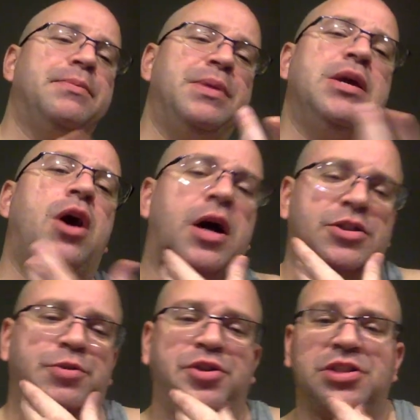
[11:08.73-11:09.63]
Be
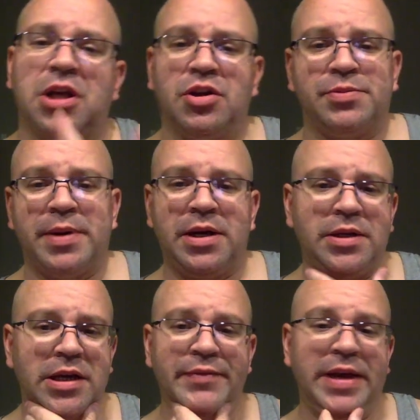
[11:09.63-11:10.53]
honest with yourselves, man.
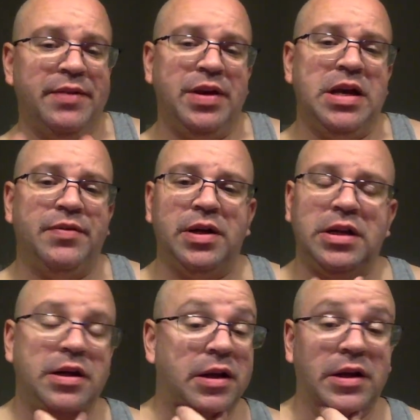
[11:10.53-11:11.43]
Even even even
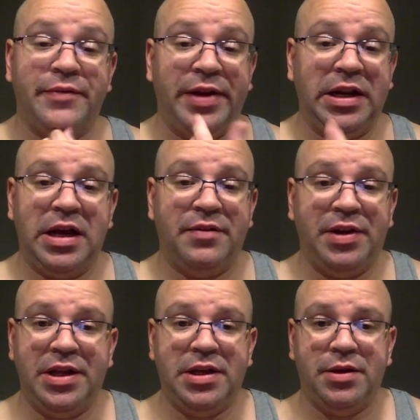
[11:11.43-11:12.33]
if any if
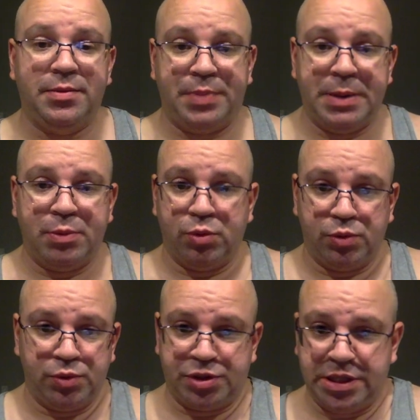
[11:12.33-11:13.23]
any people
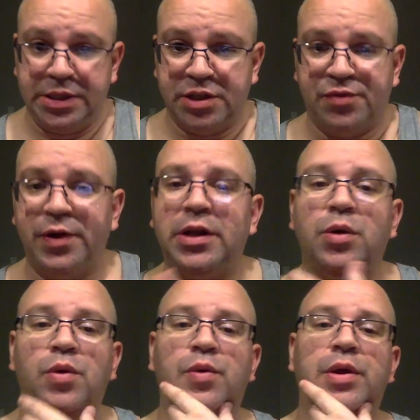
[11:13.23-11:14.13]
see this
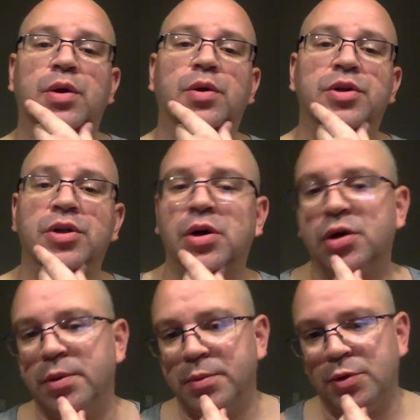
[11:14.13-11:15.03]
video that are
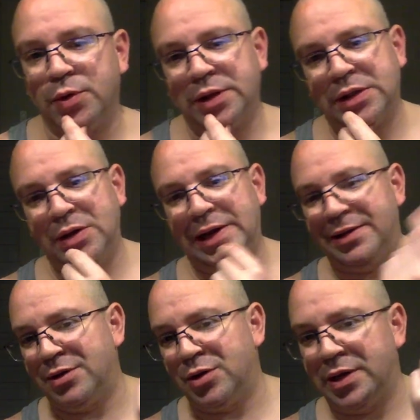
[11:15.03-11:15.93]
younger, bro, that they're like
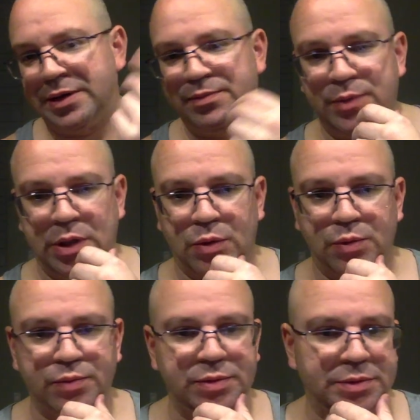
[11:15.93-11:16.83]
you know like you
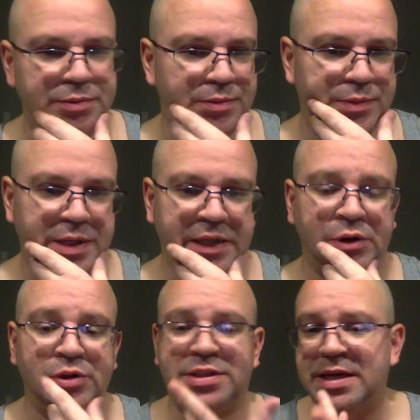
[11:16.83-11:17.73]
know in
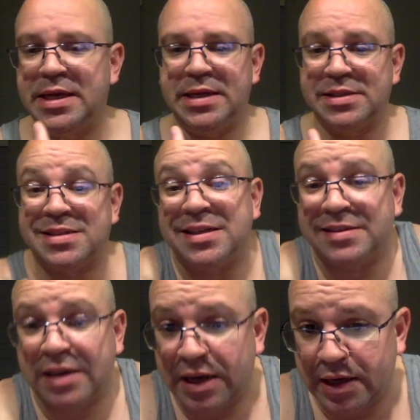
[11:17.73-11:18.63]
their teens
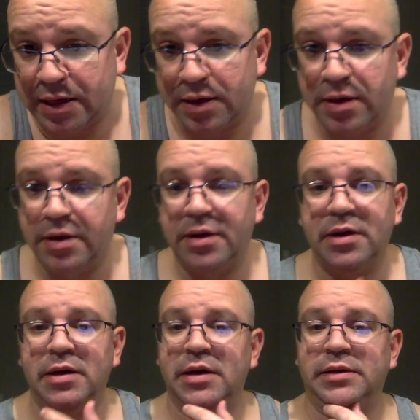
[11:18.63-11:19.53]
today,
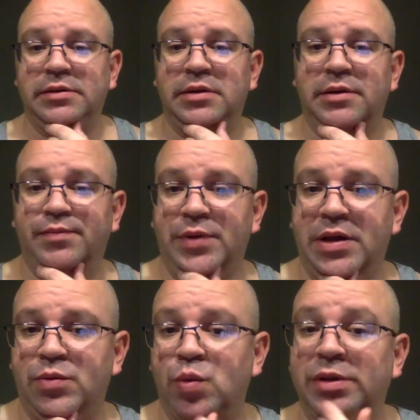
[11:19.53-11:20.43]
and and
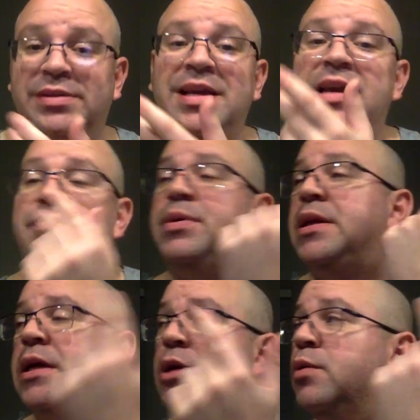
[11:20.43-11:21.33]
and what they've been
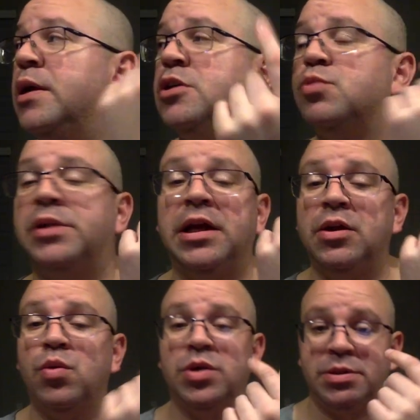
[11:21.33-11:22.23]
hearing is what they
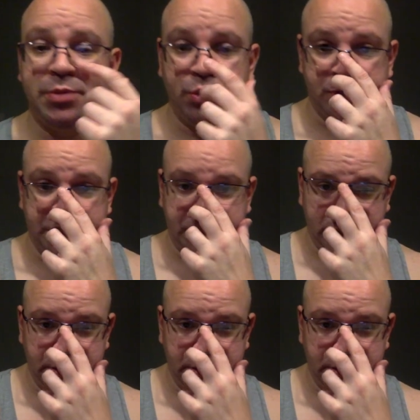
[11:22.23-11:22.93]
know as music.